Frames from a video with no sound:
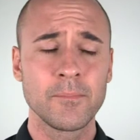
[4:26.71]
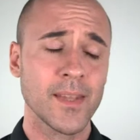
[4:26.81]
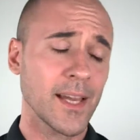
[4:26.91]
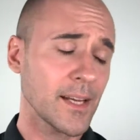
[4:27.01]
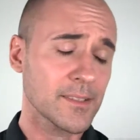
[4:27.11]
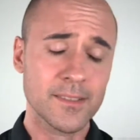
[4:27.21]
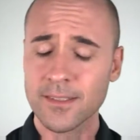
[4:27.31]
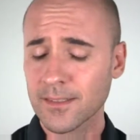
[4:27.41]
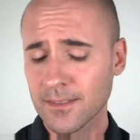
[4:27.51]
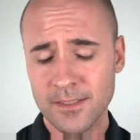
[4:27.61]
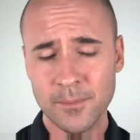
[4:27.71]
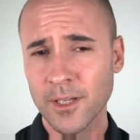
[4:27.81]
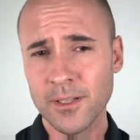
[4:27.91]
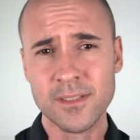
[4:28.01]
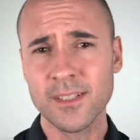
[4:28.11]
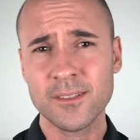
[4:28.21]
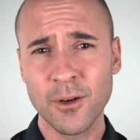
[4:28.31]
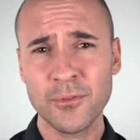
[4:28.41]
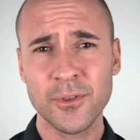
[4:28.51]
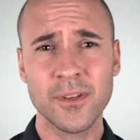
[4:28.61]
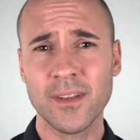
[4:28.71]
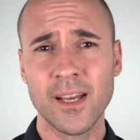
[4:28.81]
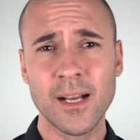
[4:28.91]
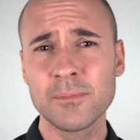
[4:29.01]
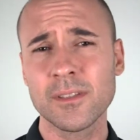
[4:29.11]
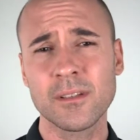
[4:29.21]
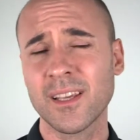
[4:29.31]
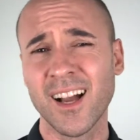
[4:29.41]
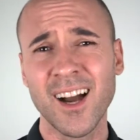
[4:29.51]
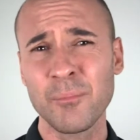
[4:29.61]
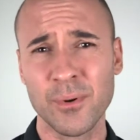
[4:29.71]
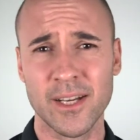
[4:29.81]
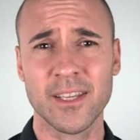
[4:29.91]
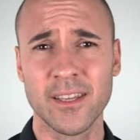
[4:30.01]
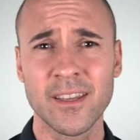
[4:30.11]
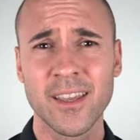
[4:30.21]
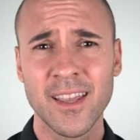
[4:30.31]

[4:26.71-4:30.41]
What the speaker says: And to be honest, it's often absolutely heartbreaking